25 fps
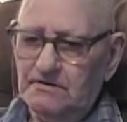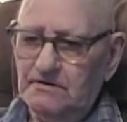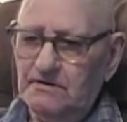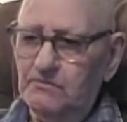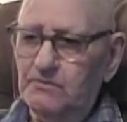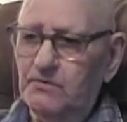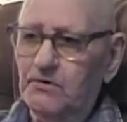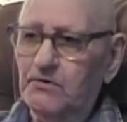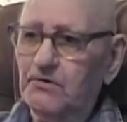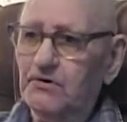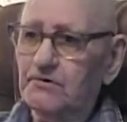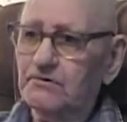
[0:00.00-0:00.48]

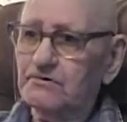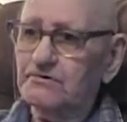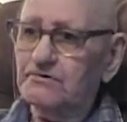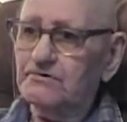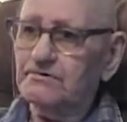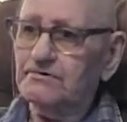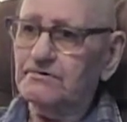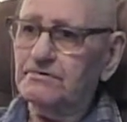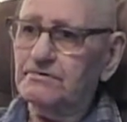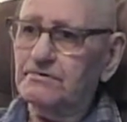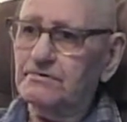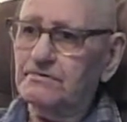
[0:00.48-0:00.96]

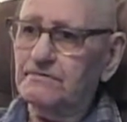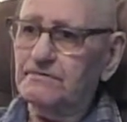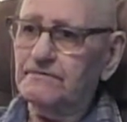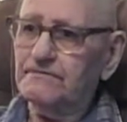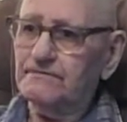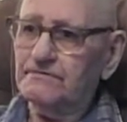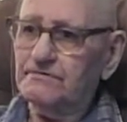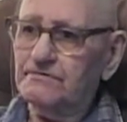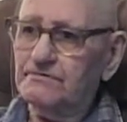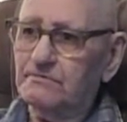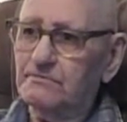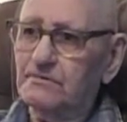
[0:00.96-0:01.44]
boilers
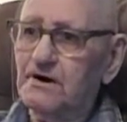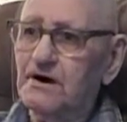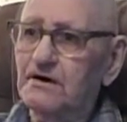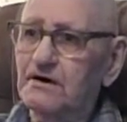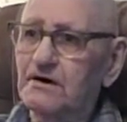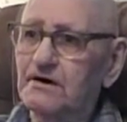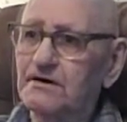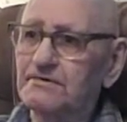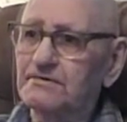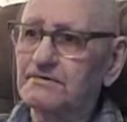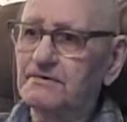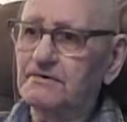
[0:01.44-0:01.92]
for the
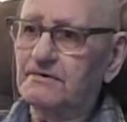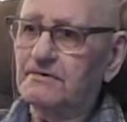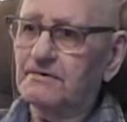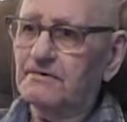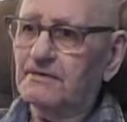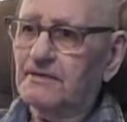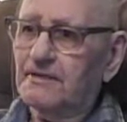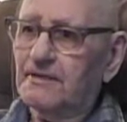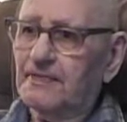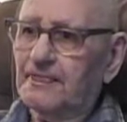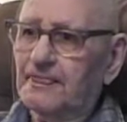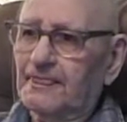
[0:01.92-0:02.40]
mine.
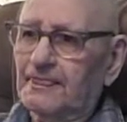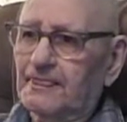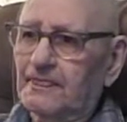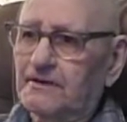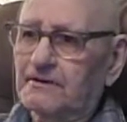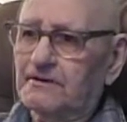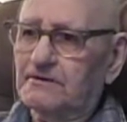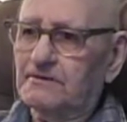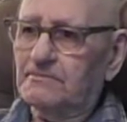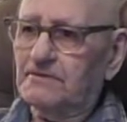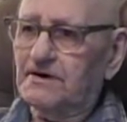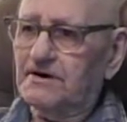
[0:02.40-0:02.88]

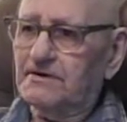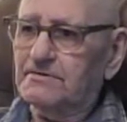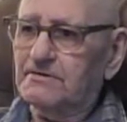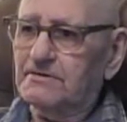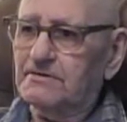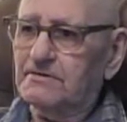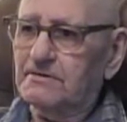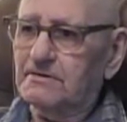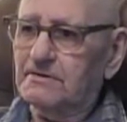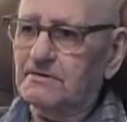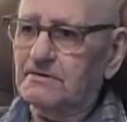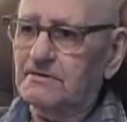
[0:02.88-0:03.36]
They made
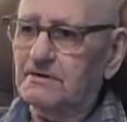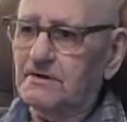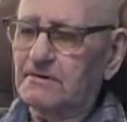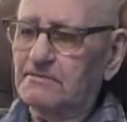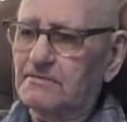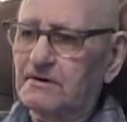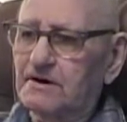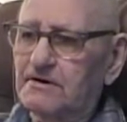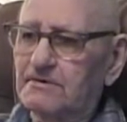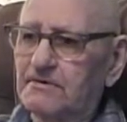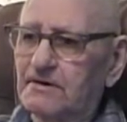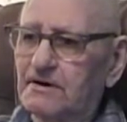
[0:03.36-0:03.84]

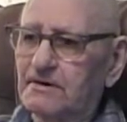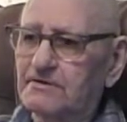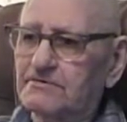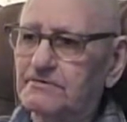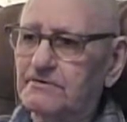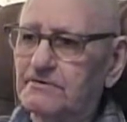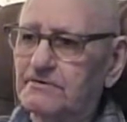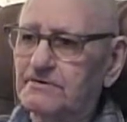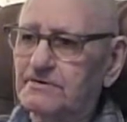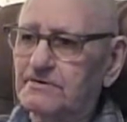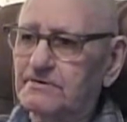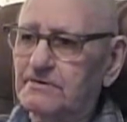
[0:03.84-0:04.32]

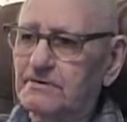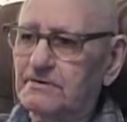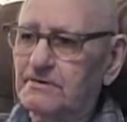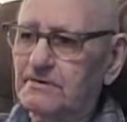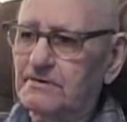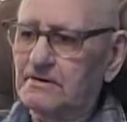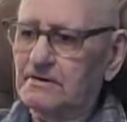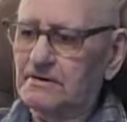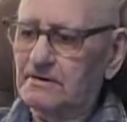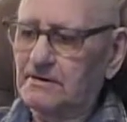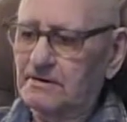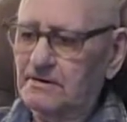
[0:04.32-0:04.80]
electricity,
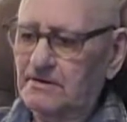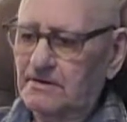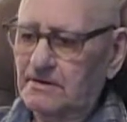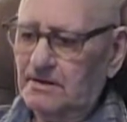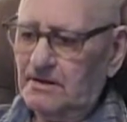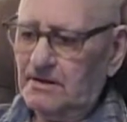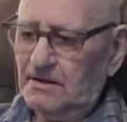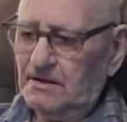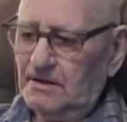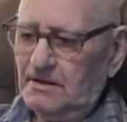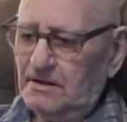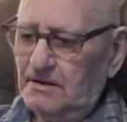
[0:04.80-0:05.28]

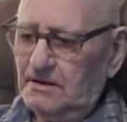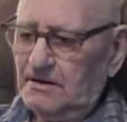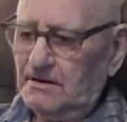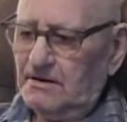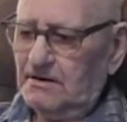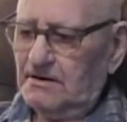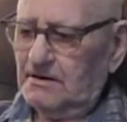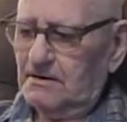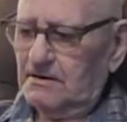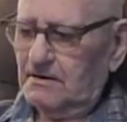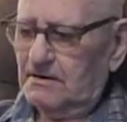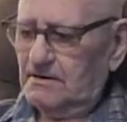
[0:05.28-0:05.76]

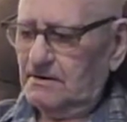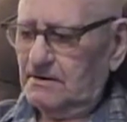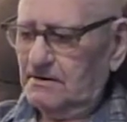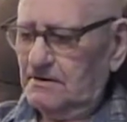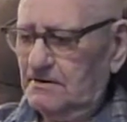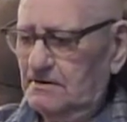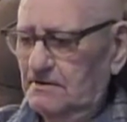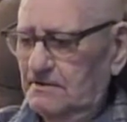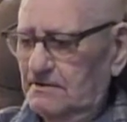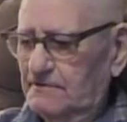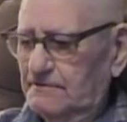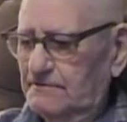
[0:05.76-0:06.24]

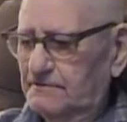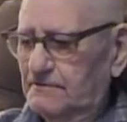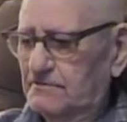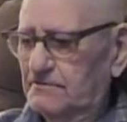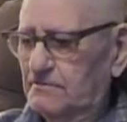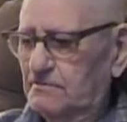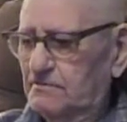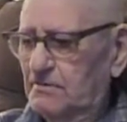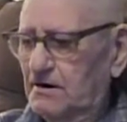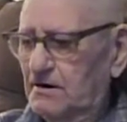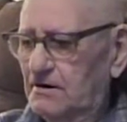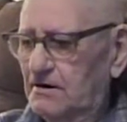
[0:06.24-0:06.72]
and for
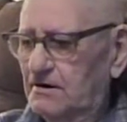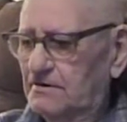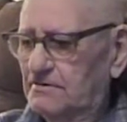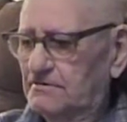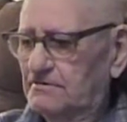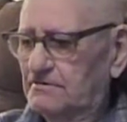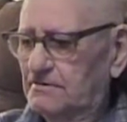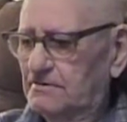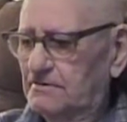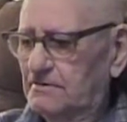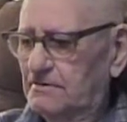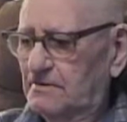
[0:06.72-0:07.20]
the
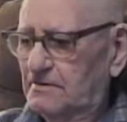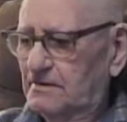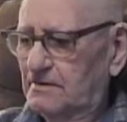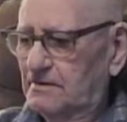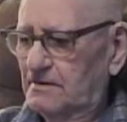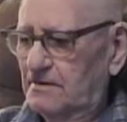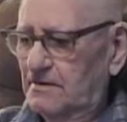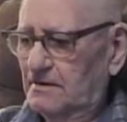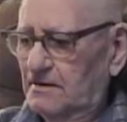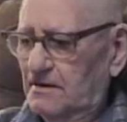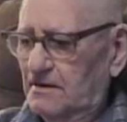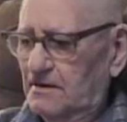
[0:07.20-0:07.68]
mines,
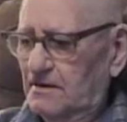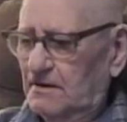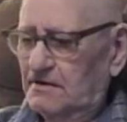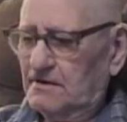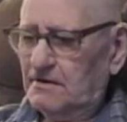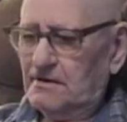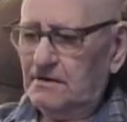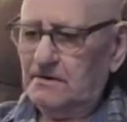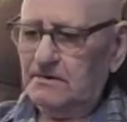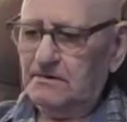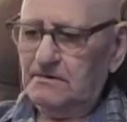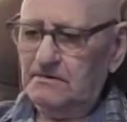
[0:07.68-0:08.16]

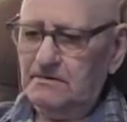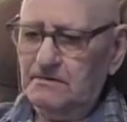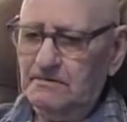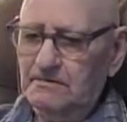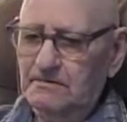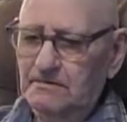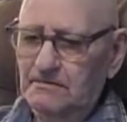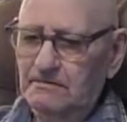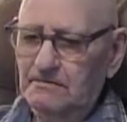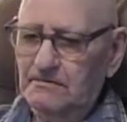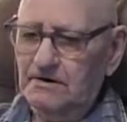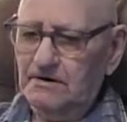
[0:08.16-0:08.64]
and
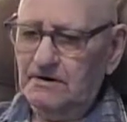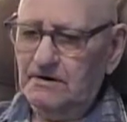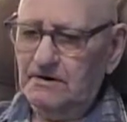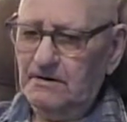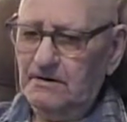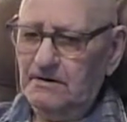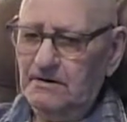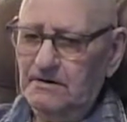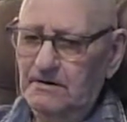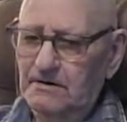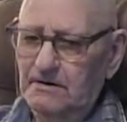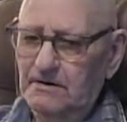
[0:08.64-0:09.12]
we
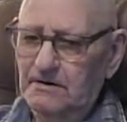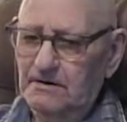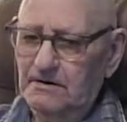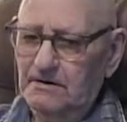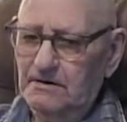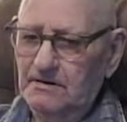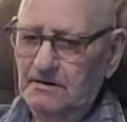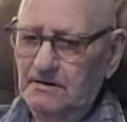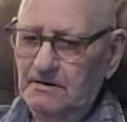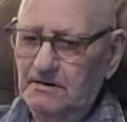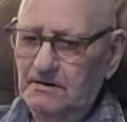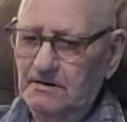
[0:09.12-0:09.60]
had
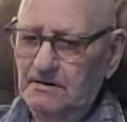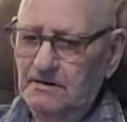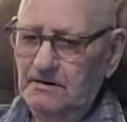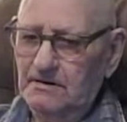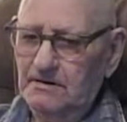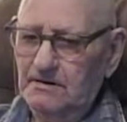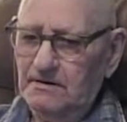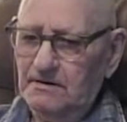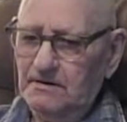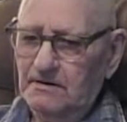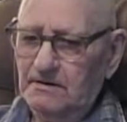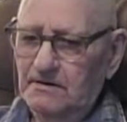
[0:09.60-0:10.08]

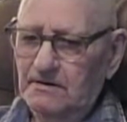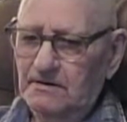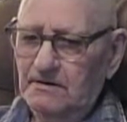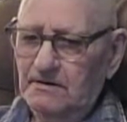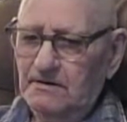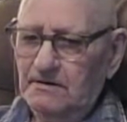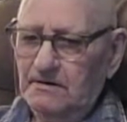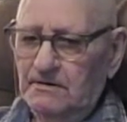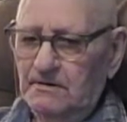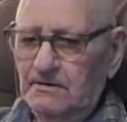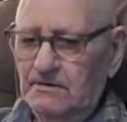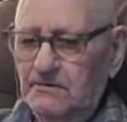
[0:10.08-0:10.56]

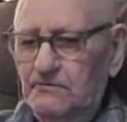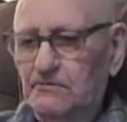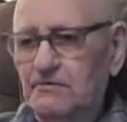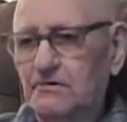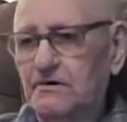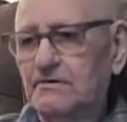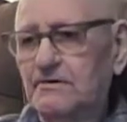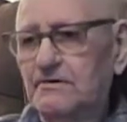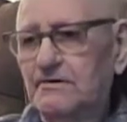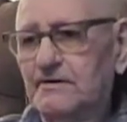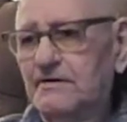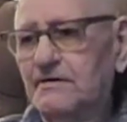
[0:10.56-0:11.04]

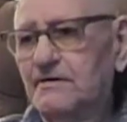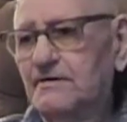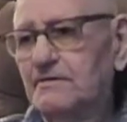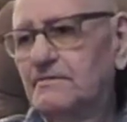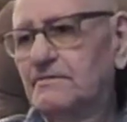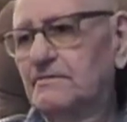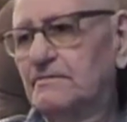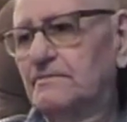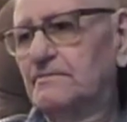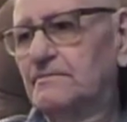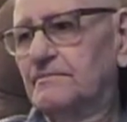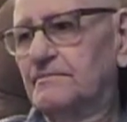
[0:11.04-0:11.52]
water in
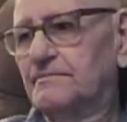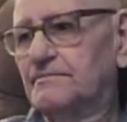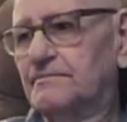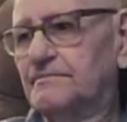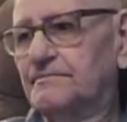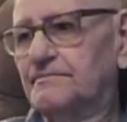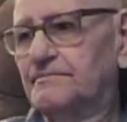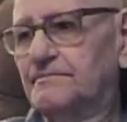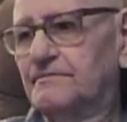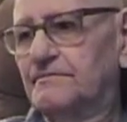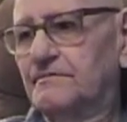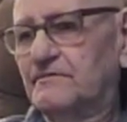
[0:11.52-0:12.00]

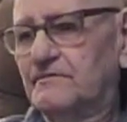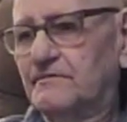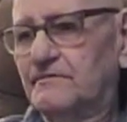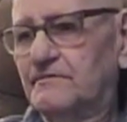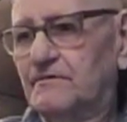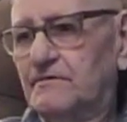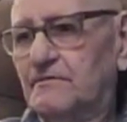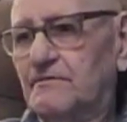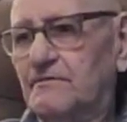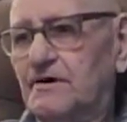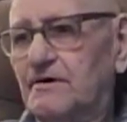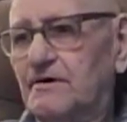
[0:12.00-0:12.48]
from